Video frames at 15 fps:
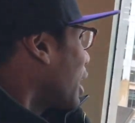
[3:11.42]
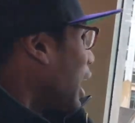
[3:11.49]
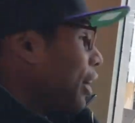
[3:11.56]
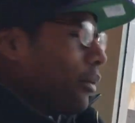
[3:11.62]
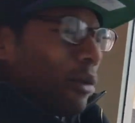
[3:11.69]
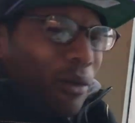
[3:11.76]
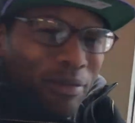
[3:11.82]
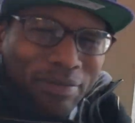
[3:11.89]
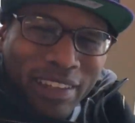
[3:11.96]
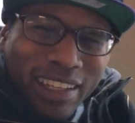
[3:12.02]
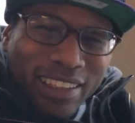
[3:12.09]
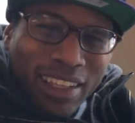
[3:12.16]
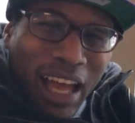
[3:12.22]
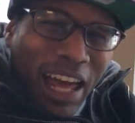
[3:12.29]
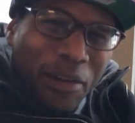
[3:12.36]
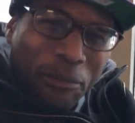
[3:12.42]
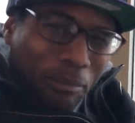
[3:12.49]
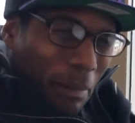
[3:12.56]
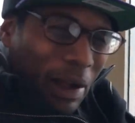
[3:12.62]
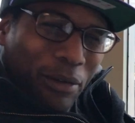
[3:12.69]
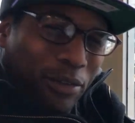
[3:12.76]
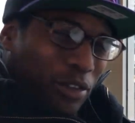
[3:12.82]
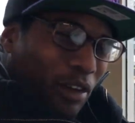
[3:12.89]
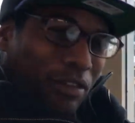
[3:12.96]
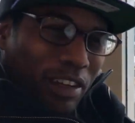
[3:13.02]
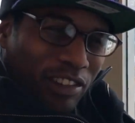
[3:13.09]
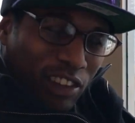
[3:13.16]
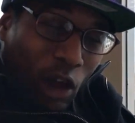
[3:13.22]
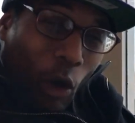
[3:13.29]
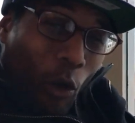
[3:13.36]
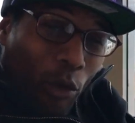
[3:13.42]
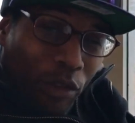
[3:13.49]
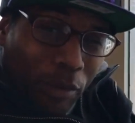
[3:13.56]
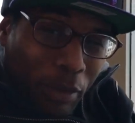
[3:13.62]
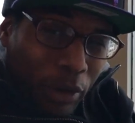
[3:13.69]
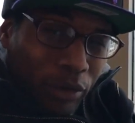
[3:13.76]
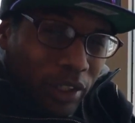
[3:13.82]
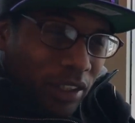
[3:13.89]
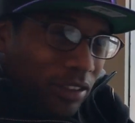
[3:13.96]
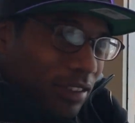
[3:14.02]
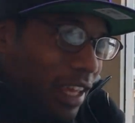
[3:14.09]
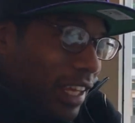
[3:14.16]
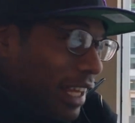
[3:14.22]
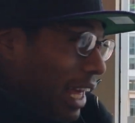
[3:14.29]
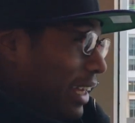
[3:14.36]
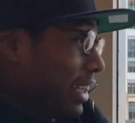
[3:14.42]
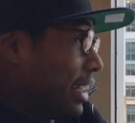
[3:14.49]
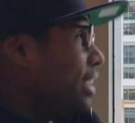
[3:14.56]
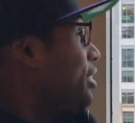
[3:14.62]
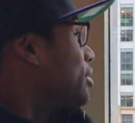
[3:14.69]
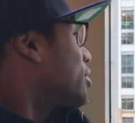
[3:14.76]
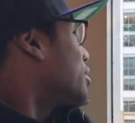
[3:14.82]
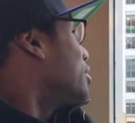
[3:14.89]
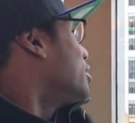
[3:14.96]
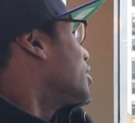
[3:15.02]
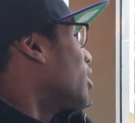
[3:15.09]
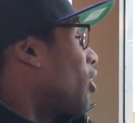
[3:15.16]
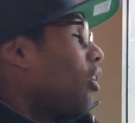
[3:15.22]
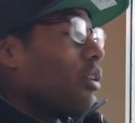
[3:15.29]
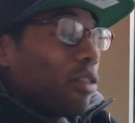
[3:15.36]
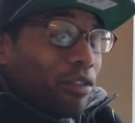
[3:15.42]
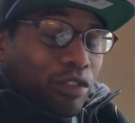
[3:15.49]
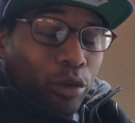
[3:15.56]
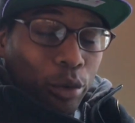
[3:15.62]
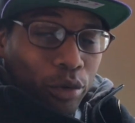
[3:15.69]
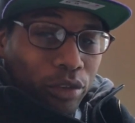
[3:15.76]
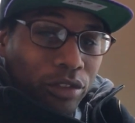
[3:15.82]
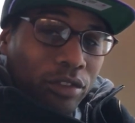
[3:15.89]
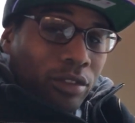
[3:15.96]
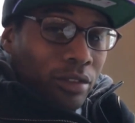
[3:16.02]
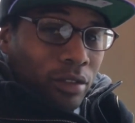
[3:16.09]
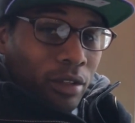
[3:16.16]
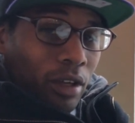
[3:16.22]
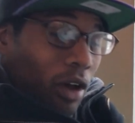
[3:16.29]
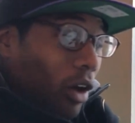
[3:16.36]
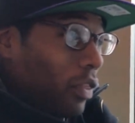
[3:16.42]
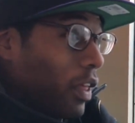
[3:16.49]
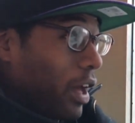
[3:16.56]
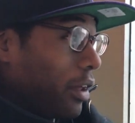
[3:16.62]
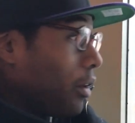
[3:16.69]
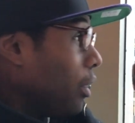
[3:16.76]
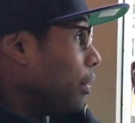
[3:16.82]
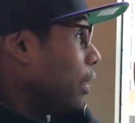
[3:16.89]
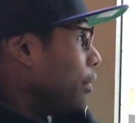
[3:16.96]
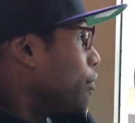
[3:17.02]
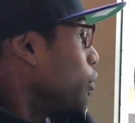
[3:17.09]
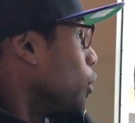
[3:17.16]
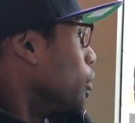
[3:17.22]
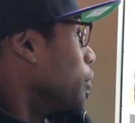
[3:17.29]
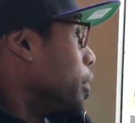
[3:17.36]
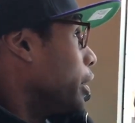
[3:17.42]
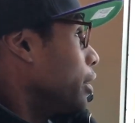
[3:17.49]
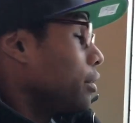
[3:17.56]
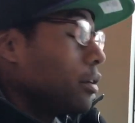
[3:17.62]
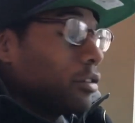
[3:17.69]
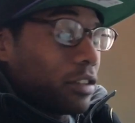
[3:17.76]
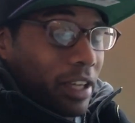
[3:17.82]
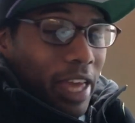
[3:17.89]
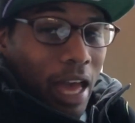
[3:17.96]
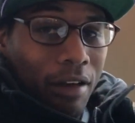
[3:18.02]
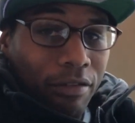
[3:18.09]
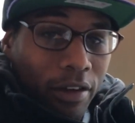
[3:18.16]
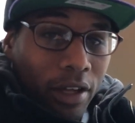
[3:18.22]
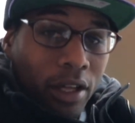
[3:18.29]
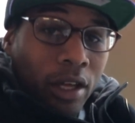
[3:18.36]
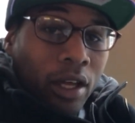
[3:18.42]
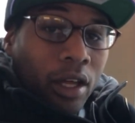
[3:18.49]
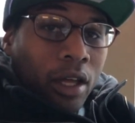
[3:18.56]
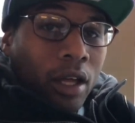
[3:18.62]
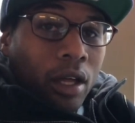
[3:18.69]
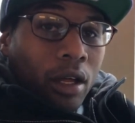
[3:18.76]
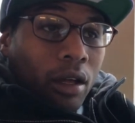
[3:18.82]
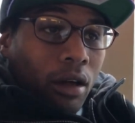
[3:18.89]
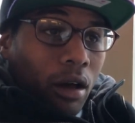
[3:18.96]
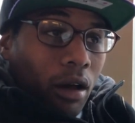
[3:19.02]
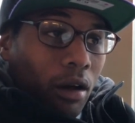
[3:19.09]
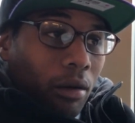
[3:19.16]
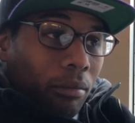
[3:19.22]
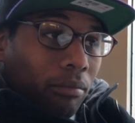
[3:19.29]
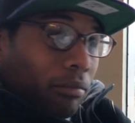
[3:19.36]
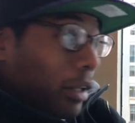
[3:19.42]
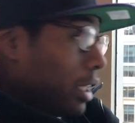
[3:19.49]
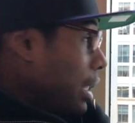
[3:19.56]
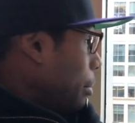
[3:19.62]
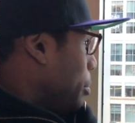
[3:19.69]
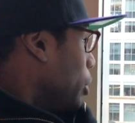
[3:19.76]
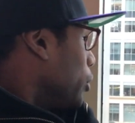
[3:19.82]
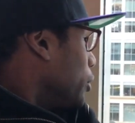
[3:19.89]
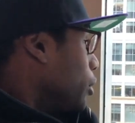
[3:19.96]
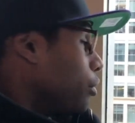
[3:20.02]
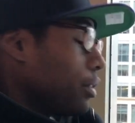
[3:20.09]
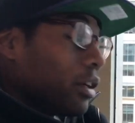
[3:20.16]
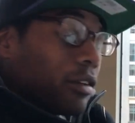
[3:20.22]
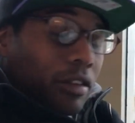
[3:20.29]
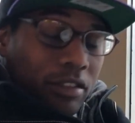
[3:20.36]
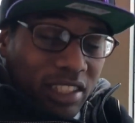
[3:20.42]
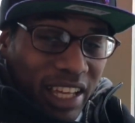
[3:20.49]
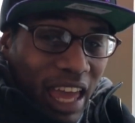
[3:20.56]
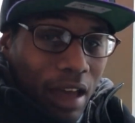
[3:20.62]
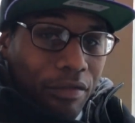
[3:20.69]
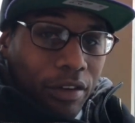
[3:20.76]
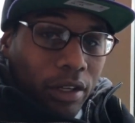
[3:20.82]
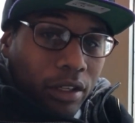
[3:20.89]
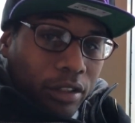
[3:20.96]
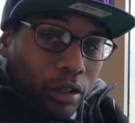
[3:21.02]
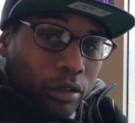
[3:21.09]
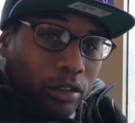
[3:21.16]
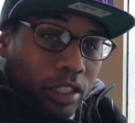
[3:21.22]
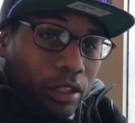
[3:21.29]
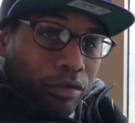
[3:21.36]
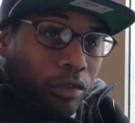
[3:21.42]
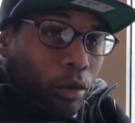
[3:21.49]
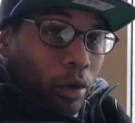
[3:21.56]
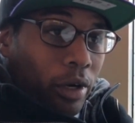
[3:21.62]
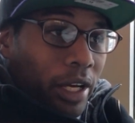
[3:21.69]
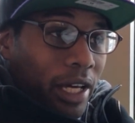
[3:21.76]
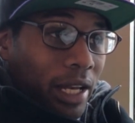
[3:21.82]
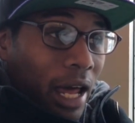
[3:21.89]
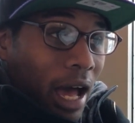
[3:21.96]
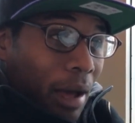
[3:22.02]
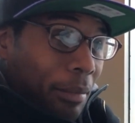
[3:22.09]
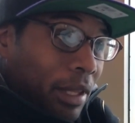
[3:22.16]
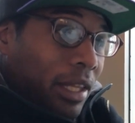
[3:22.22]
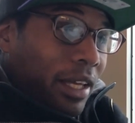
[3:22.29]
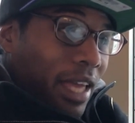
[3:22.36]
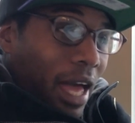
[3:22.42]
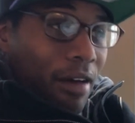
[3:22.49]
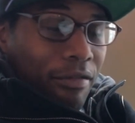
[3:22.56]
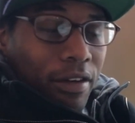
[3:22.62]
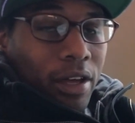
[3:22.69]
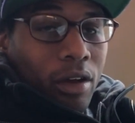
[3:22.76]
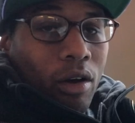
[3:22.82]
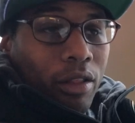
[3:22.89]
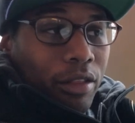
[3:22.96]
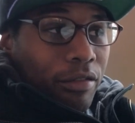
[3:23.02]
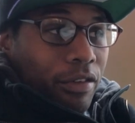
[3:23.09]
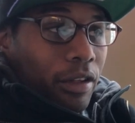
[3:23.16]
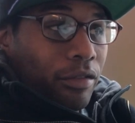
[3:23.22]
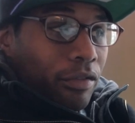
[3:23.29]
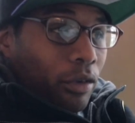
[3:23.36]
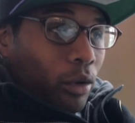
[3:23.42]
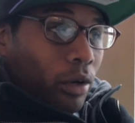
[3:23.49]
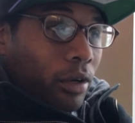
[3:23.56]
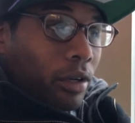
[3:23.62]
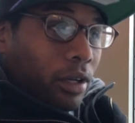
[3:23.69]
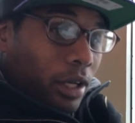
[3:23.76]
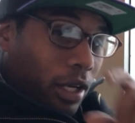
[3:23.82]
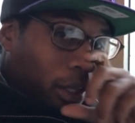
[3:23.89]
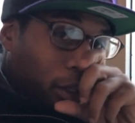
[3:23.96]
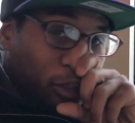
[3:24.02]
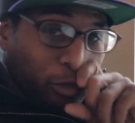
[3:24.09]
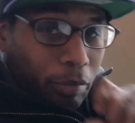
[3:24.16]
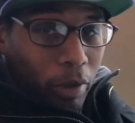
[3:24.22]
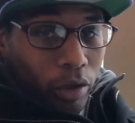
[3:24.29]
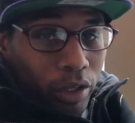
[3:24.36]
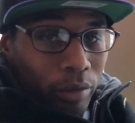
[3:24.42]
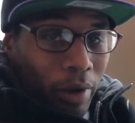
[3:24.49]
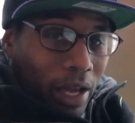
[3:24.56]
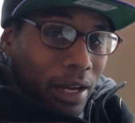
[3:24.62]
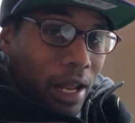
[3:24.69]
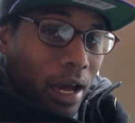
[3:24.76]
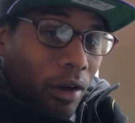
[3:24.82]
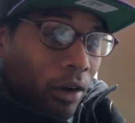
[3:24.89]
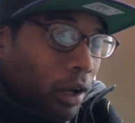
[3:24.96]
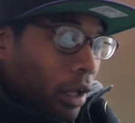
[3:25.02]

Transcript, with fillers: I don't know, Microsoft doesn't own the buildings. They like lease all the floors. On that floor over there, there's a cafe. In that building over there, there's a cafe on the 13th floor, and I'm in the cafe on the 5th floor in this building right now.